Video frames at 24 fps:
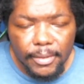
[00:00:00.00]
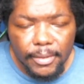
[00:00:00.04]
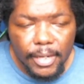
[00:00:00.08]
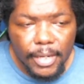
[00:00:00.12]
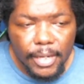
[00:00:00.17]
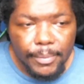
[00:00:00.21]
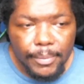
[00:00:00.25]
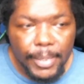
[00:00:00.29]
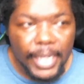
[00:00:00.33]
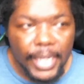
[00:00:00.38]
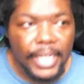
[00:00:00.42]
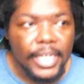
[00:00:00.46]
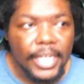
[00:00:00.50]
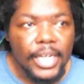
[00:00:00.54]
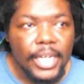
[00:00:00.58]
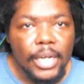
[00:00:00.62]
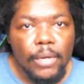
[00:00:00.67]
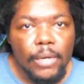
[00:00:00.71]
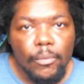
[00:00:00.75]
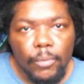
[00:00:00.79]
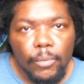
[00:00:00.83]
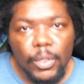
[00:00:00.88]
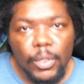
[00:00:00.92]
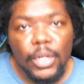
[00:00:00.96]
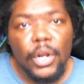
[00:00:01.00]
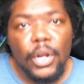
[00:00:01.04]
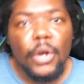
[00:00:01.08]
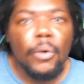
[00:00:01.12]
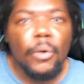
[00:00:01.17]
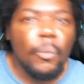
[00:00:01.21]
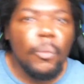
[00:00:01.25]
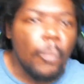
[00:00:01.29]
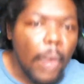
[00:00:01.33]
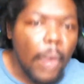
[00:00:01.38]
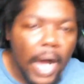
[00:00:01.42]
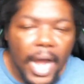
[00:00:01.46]
but we
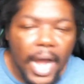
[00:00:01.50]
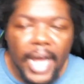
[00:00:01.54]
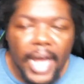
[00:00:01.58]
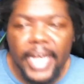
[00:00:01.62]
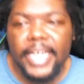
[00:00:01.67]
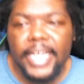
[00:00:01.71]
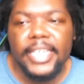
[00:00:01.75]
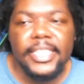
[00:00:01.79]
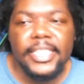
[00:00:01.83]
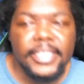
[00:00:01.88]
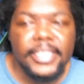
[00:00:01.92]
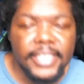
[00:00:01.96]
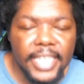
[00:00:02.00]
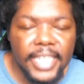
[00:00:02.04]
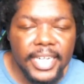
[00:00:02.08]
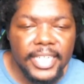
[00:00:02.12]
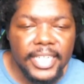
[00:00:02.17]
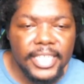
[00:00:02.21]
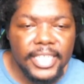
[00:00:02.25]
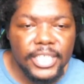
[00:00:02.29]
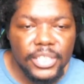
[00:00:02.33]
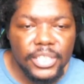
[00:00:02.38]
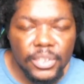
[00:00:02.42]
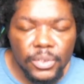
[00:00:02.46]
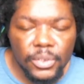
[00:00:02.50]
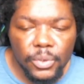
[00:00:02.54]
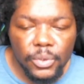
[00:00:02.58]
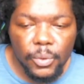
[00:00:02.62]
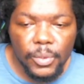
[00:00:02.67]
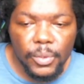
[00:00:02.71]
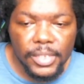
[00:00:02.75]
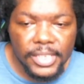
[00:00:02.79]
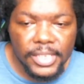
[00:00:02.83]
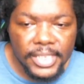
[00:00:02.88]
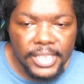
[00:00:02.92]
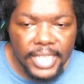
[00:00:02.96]
learn why that is
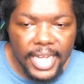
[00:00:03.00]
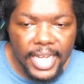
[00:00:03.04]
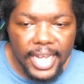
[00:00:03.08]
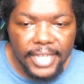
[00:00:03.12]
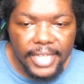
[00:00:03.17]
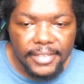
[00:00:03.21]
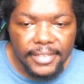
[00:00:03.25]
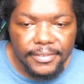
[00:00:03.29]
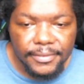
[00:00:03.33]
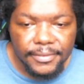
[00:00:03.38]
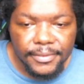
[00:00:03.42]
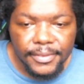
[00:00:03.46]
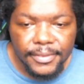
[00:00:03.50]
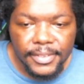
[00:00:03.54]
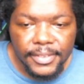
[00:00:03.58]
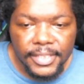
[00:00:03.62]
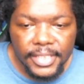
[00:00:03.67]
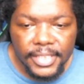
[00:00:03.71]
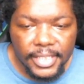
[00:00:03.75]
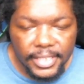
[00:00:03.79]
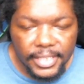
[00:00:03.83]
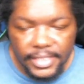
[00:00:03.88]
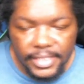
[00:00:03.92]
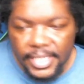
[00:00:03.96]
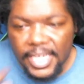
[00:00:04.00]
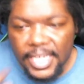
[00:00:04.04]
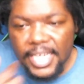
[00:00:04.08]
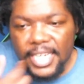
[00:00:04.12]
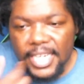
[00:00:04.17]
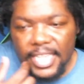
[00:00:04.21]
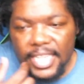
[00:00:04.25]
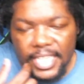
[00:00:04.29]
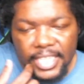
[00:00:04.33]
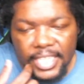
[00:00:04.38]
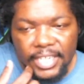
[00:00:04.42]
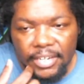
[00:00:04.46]
towards the end, because,
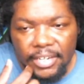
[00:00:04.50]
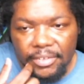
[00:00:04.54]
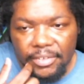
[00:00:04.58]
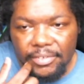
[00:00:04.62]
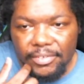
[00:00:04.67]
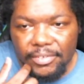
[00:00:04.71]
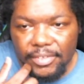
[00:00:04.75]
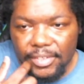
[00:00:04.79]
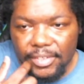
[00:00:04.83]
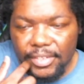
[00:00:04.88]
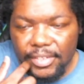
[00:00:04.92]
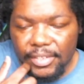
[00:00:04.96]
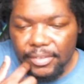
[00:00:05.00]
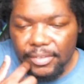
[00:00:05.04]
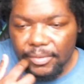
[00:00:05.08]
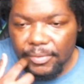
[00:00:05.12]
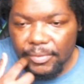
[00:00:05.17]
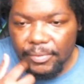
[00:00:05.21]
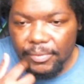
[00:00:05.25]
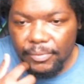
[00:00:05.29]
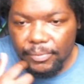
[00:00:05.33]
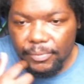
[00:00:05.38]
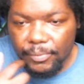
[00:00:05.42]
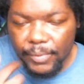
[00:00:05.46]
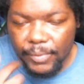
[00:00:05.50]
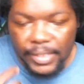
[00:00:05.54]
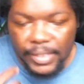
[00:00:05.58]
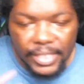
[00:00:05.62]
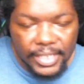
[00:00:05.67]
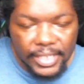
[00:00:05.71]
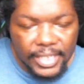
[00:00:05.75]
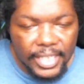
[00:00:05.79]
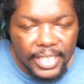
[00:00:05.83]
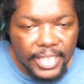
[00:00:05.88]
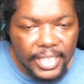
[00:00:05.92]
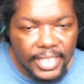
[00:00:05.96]
you know with,
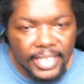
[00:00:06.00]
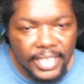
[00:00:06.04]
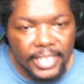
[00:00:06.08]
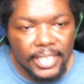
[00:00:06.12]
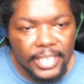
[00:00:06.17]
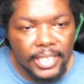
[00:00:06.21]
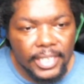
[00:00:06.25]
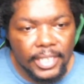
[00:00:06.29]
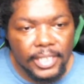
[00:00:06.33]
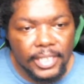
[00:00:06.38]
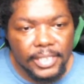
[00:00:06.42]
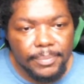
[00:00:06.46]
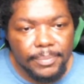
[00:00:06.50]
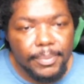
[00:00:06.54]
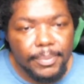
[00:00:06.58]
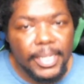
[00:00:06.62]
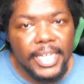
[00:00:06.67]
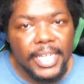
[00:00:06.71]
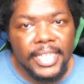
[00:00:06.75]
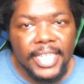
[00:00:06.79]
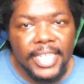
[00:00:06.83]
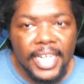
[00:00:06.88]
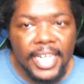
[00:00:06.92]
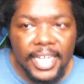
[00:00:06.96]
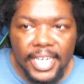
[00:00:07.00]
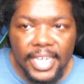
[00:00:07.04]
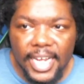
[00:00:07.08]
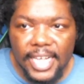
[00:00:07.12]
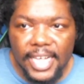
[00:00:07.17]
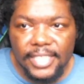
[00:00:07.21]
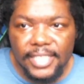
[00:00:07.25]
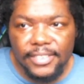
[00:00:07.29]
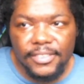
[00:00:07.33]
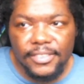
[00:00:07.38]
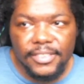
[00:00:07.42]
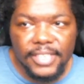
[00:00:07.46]
Split and then
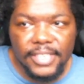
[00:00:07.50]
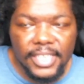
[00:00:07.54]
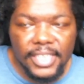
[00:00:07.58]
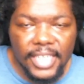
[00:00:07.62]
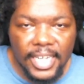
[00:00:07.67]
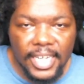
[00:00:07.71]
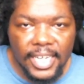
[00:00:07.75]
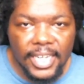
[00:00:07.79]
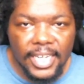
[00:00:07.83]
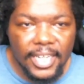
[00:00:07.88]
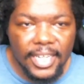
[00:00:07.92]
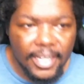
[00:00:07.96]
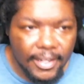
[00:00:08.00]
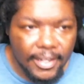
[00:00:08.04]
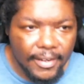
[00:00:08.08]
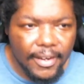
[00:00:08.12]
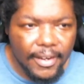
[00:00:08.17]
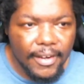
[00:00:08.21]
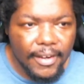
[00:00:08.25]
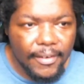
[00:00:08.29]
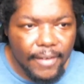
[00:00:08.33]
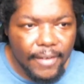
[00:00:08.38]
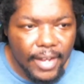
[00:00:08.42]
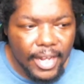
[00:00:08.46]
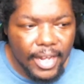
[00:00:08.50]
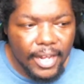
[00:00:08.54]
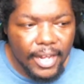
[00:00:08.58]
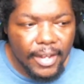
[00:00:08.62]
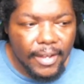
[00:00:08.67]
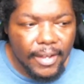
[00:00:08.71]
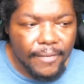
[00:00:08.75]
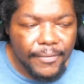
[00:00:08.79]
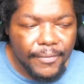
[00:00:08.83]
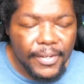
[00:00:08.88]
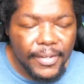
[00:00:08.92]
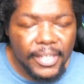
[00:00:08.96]
Glass, you'll see, like,
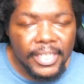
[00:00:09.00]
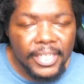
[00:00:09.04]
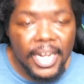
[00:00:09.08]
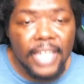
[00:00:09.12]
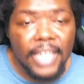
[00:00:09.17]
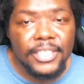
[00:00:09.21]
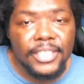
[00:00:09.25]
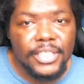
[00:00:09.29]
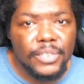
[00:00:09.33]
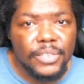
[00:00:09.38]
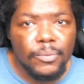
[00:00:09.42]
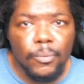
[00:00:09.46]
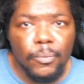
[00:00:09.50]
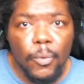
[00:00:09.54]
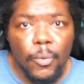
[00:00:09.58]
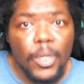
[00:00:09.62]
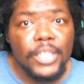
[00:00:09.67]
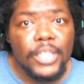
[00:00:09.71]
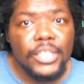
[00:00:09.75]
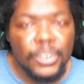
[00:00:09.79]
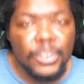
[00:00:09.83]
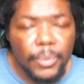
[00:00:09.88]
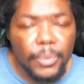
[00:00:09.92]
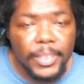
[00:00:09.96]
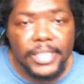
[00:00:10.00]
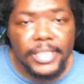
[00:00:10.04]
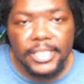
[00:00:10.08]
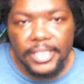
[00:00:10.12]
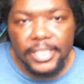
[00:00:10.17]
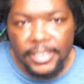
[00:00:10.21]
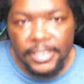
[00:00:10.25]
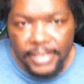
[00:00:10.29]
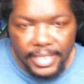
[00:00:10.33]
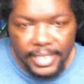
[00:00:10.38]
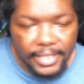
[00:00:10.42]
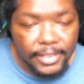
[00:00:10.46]
not just one twist,
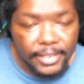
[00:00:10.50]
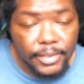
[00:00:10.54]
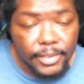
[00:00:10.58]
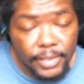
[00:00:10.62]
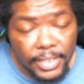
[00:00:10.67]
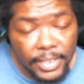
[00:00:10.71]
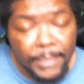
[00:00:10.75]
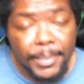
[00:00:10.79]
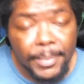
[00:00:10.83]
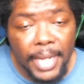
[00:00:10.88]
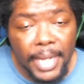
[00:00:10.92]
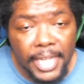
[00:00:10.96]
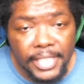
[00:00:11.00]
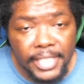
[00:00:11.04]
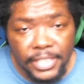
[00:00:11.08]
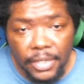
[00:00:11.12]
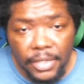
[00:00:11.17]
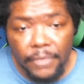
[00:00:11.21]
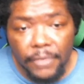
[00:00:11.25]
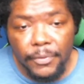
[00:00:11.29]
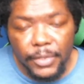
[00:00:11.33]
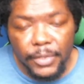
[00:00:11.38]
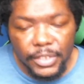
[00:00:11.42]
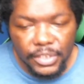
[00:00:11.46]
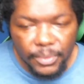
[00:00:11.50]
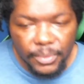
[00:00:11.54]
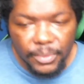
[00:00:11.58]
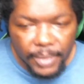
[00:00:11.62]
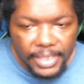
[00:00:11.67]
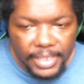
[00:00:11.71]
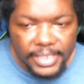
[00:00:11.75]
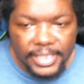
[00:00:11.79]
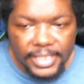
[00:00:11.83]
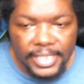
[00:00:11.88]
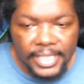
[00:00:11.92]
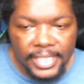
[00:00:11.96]
because Shyamalan is known for his
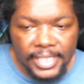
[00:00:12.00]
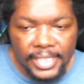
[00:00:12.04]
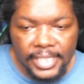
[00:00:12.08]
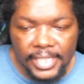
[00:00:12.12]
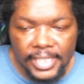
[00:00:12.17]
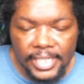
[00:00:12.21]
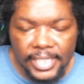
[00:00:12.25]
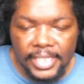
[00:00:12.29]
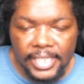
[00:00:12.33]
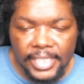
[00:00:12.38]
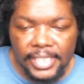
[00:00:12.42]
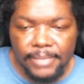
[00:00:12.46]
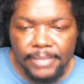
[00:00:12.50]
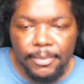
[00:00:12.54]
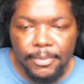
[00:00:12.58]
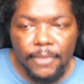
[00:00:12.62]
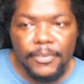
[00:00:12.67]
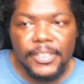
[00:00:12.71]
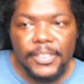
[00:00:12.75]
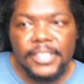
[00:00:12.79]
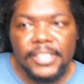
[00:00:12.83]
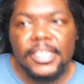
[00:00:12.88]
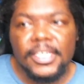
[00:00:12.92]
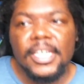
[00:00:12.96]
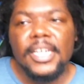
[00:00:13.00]
twists in his movies.